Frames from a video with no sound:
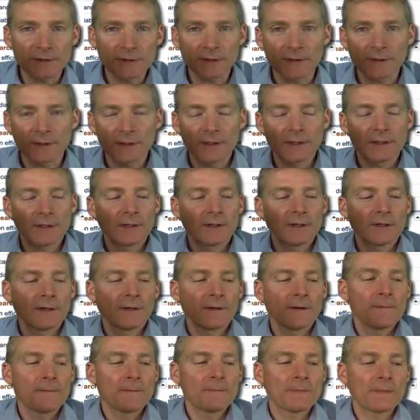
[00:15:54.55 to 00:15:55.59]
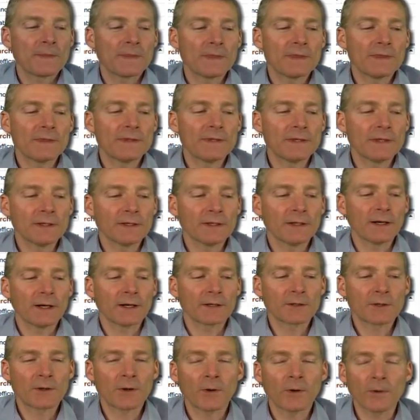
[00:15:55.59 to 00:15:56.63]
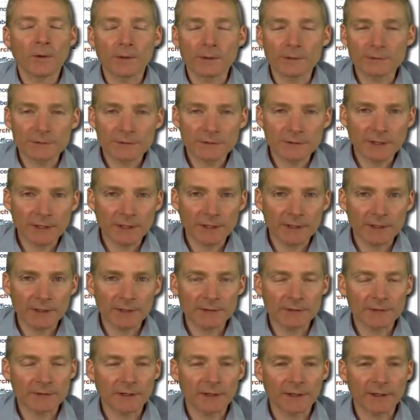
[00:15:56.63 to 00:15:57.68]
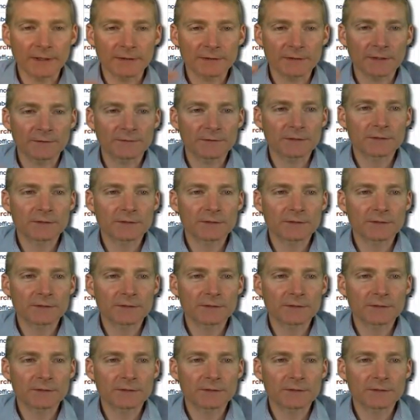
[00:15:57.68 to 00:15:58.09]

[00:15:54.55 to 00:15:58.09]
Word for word: the cohort studies and all that stuff.